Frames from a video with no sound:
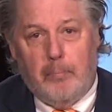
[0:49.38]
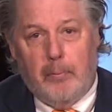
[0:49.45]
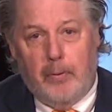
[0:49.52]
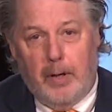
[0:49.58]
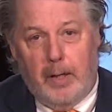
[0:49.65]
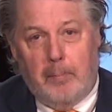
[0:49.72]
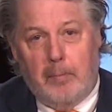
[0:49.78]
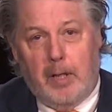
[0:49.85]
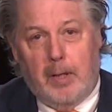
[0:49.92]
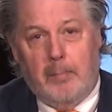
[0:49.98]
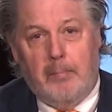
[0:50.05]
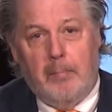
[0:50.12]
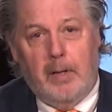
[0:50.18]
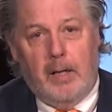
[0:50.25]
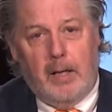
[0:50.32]

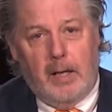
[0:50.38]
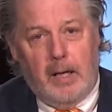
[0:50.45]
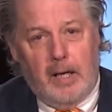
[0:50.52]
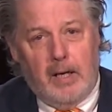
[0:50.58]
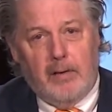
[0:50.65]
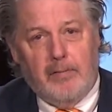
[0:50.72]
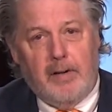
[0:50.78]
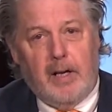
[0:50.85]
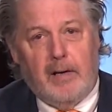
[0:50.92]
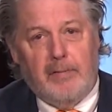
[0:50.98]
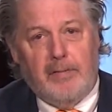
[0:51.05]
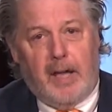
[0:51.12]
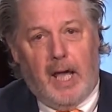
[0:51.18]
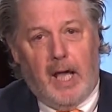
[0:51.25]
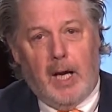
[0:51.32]
premium,
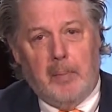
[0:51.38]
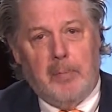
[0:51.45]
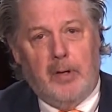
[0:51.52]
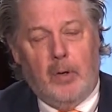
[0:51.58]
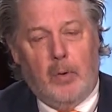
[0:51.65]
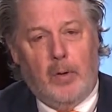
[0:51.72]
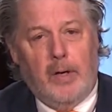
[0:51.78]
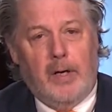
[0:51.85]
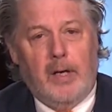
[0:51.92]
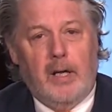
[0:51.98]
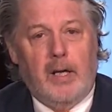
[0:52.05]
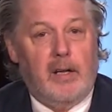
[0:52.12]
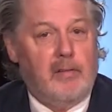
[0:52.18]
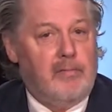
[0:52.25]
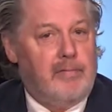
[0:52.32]
innovative
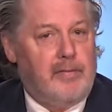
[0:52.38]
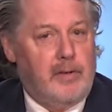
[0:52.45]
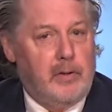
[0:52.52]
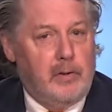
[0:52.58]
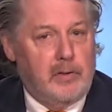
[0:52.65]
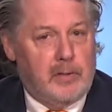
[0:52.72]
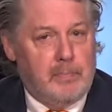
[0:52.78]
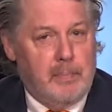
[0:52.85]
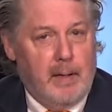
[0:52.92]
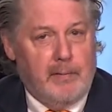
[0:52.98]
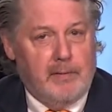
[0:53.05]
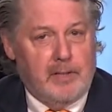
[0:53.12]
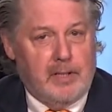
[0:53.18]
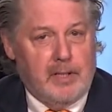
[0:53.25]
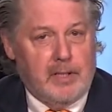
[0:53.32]
cannabinoid-infused
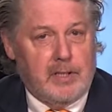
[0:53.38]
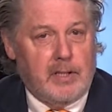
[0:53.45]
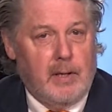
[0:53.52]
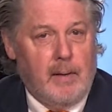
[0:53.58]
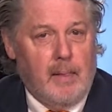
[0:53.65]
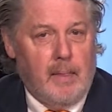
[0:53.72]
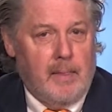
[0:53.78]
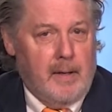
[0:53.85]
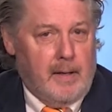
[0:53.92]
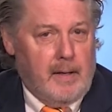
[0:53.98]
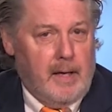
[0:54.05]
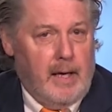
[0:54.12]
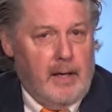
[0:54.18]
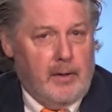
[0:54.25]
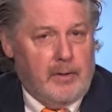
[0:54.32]
beverages that
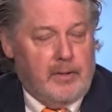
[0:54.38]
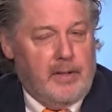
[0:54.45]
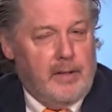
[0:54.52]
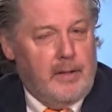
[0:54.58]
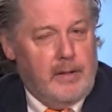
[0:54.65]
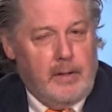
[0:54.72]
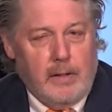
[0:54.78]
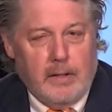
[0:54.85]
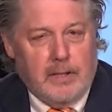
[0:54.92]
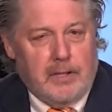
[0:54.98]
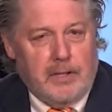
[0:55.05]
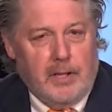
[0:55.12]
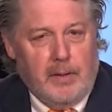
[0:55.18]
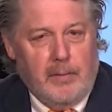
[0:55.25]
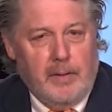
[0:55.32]
cater to the
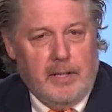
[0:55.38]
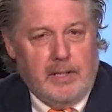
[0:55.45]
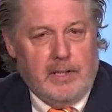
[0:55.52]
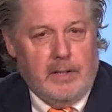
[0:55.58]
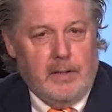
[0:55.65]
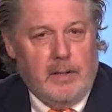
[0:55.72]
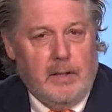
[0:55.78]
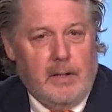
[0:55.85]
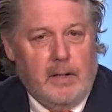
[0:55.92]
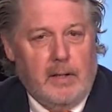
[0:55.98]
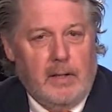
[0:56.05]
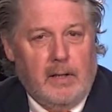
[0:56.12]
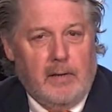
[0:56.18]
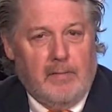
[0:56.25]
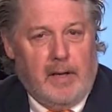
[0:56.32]
next generation
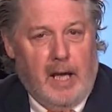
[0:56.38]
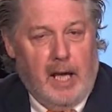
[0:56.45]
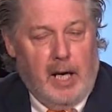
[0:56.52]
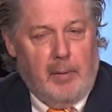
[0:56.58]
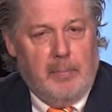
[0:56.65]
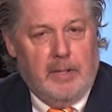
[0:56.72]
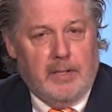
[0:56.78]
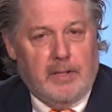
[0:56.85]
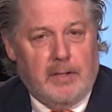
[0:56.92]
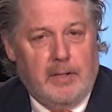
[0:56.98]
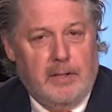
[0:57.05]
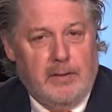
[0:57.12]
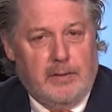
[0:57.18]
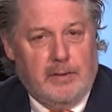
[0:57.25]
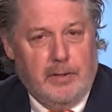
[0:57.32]
of cannabis
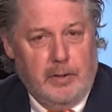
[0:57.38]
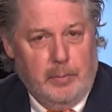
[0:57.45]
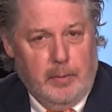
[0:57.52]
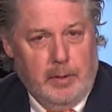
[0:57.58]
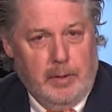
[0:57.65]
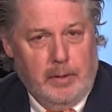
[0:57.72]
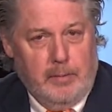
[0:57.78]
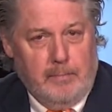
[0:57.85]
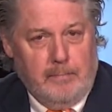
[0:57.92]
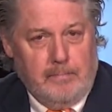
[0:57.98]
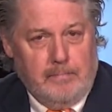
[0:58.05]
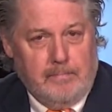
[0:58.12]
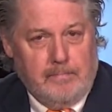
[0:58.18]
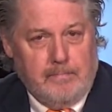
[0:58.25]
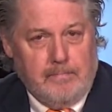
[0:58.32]
consumer.
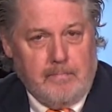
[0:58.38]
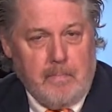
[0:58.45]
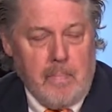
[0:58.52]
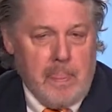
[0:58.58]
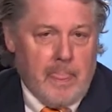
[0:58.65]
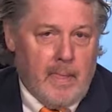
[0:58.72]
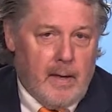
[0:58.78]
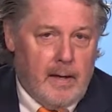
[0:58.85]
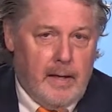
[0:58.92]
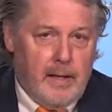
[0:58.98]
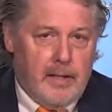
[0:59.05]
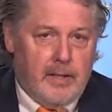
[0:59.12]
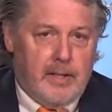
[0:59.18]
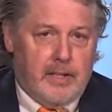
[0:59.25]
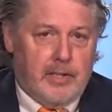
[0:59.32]

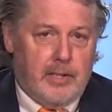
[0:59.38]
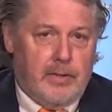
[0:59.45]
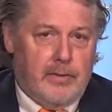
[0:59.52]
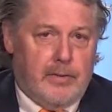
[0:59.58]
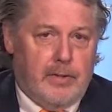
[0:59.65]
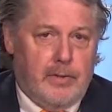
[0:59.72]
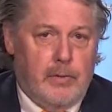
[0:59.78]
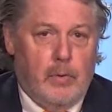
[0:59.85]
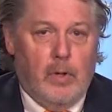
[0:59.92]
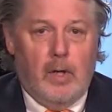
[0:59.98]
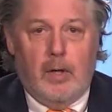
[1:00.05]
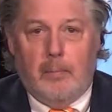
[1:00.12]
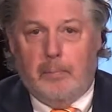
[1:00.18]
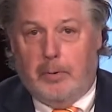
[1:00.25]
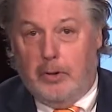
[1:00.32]
In addition to
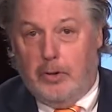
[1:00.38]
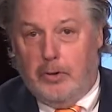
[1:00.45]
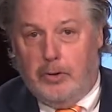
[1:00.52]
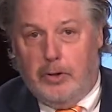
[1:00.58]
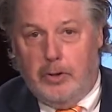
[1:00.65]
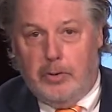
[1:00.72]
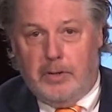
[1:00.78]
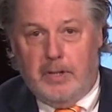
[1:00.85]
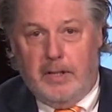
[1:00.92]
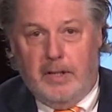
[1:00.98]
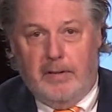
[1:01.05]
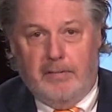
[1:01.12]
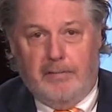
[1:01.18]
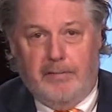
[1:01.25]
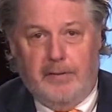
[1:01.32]

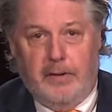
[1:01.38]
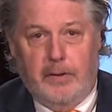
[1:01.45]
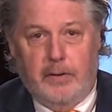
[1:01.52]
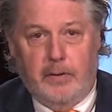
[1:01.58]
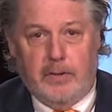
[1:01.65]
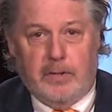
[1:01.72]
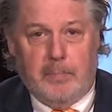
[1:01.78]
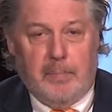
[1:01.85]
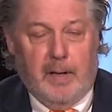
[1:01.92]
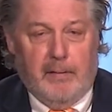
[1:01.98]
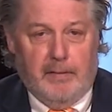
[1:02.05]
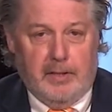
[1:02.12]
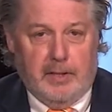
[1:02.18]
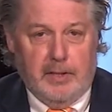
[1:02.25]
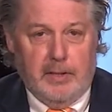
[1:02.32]
producing infused
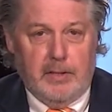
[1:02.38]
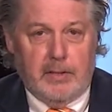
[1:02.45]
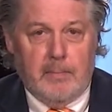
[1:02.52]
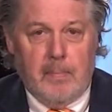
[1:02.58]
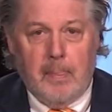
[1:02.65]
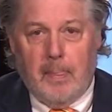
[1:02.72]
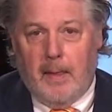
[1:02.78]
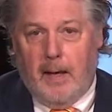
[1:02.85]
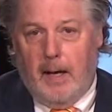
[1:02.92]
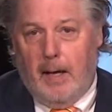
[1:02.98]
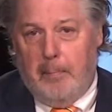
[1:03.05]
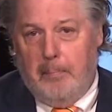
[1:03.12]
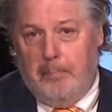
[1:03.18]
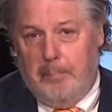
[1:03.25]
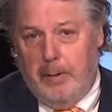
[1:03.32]
beverages
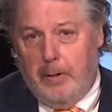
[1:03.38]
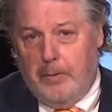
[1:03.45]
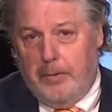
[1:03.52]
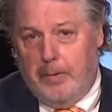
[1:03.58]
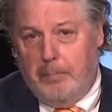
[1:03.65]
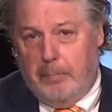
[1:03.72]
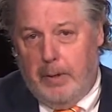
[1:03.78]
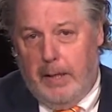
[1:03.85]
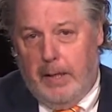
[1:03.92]
and building